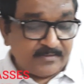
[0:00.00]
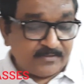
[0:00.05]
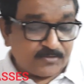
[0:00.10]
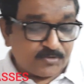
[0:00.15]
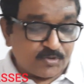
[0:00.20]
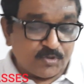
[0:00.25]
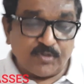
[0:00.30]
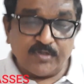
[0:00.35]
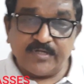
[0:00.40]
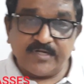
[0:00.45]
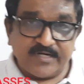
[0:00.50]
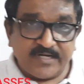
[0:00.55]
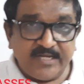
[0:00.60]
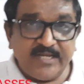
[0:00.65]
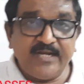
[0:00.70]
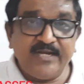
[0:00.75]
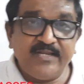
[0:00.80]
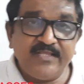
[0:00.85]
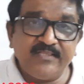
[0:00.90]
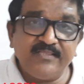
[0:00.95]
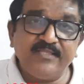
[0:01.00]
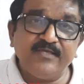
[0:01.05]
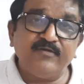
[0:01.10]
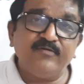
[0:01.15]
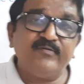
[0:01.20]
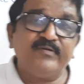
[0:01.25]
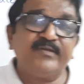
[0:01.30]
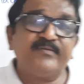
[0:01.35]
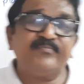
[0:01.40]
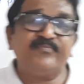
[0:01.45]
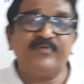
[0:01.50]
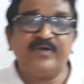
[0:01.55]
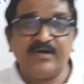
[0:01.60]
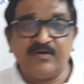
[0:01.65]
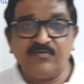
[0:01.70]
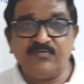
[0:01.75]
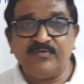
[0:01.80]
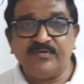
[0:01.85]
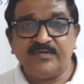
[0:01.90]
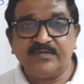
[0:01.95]
So really they were
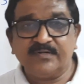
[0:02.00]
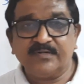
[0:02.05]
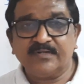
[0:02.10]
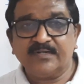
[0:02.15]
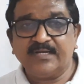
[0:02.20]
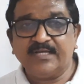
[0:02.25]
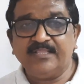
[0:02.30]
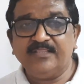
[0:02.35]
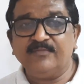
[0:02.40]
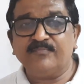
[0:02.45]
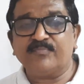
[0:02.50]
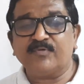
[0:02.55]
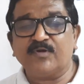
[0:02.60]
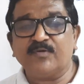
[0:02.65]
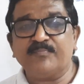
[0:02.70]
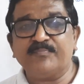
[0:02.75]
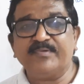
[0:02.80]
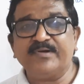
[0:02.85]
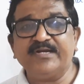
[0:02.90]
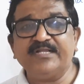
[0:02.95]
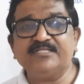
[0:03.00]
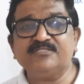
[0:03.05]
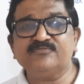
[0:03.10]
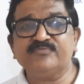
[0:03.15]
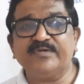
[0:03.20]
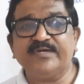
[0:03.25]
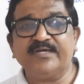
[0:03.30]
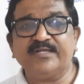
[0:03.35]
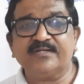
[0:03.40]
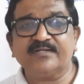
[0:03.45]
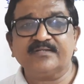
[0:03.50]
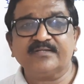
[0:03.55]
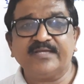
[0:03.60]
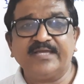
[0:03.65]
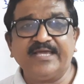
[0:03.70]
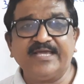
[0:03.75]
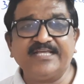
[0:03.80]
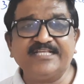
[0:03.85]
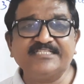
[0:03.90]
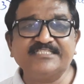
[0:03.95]
found and the properties were
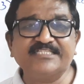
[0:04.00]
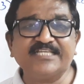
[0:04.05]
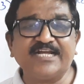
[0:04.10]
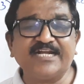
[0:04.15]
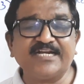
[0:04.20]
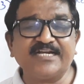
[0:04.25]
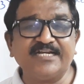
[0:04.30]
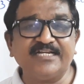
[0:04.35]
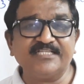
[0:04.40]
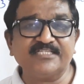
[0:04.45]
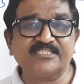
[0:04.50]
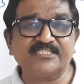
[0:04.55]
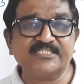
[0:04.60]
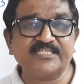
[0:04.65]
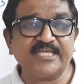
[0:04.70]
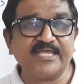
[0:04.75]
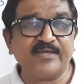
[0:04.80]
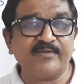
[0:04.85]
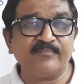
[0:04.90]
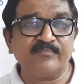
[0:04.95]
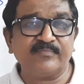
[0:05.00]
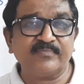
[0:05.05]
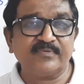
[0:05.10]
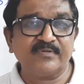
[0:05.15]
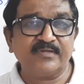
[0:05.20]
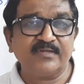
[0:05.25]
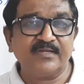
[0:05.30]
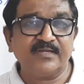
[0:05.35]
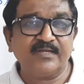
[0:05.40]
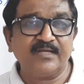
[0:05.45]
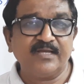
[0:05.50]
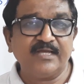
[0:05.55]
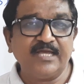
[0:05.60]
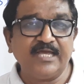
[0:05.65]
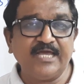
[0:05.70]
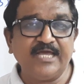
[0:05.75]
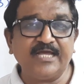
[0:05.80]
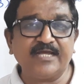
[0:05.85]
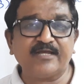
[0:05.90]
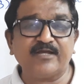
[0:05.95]
exactly same
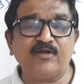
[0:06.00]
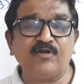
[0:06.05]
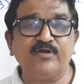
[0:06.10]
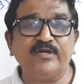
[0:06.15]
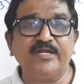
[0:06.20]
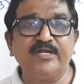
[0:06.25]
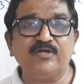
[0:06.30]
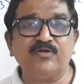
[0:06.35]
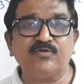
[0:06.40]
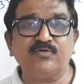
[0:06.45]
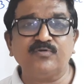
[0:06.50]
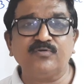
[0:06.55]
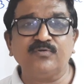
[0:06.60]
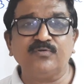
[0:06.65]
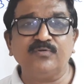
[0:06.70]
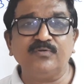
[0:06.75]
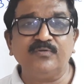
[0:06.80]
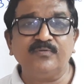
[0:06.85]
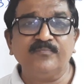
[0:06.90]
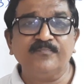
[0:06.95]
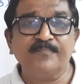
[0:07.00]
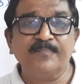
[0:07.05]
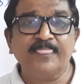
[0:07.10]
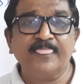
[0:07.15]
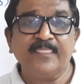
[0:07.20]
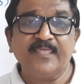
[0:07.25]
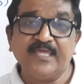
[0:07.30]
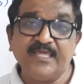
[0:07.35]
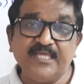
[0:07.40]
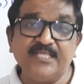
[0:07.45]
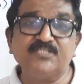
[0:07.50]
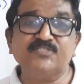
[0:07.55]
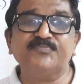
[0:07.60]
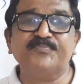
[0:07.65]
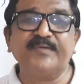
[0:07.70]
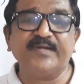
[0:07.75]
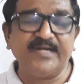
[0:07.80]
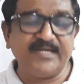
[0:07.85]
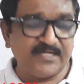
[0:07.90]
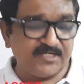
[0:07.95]
according to his
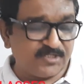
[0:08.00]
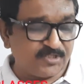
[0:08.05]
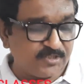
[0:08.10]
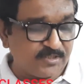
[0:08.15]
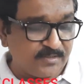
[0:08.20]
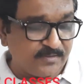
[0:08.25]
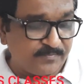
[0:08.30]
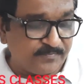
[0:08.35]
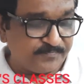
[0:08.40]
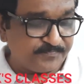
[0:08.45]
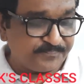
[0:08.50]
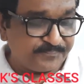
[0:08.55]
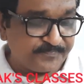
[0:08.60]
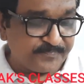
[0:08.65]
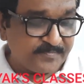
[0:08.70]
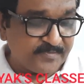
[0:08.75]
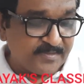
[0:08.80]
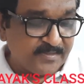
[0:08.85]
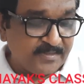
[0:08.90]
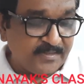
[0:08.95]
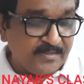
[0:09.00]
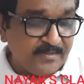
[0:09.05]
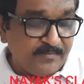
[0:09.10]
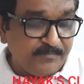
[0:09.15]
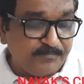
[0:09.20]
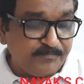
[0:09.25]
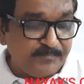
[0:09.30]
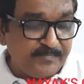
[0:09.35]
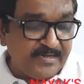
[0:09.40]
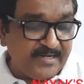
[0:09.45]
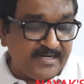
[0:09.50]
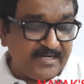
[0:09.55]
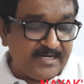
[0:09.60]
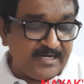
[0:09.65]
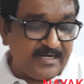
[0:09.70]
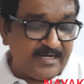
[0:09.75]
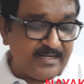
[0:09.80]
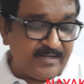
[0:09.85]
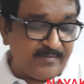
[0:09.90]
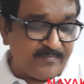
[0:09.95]
prediction.
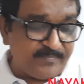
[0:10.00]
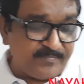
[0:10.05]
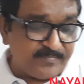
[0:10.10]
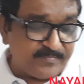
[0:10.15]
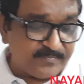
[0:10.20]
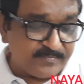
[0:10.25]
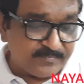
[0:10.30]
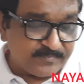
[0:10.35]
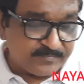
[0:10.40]
Mendeleev